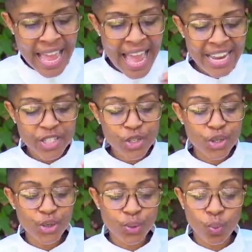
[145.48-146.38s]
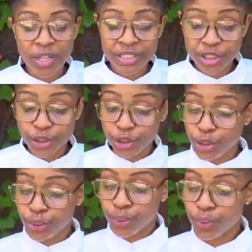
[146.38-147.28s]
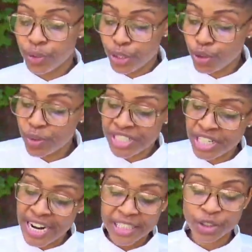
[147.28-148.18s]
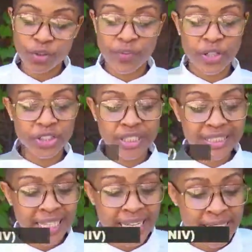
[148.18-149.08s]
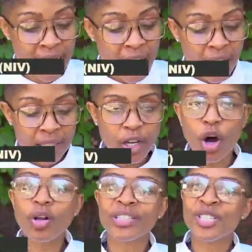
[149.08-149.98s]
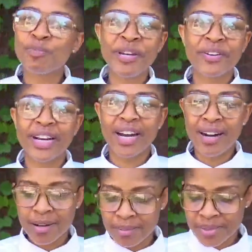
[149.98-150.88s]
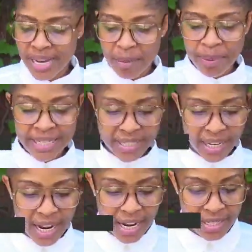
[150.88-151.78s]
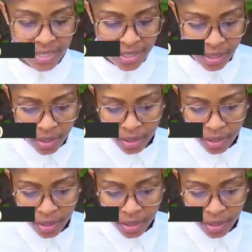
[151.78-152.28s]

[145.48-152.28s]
Acts 2, 1 to 2, the New International Version says, "The Holy Spirit comes at Pentecost.